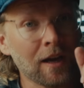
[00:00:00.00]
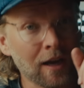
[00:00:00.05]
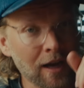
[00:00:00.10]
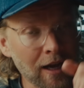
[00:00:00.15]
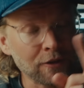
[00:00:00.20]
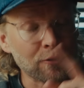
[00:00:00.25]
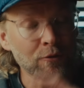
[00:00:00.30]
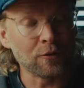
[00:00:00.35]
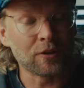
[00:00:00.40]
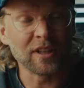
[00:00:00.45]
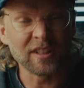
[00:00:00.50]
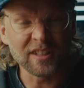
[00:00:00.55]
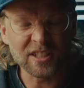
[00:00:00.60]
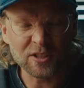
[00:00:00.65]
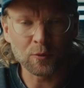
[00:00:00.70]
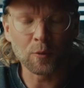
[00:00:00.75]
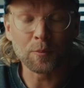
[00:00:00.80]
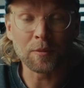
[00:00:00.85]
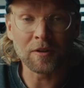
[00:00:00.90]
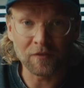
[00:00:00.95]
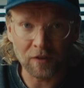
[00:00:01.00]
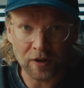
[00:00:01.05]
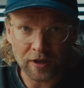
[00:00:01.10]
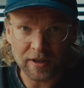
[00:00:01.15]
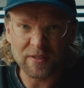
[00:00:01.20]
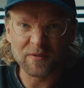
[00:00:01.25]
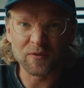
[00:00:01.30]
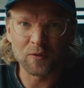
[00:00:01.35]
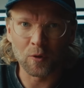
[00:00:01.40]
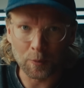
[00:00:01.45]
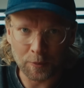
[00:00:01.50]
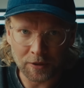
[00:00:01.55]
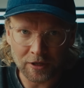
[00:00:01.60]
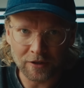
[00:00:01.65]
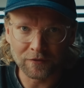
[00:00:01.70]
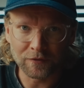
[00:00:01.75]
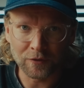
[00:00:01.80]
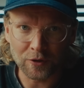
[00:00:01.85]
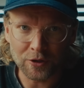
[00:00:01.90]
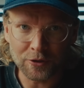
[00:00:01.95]
I do think this will be very
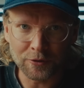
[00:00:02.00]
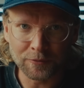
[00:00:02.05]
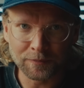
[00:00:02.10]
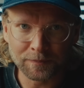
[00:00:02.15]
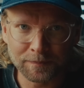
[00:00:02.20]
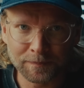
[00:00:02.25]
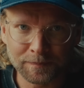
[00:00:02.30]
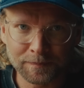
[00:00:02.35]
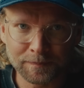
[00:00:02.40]
informative for you.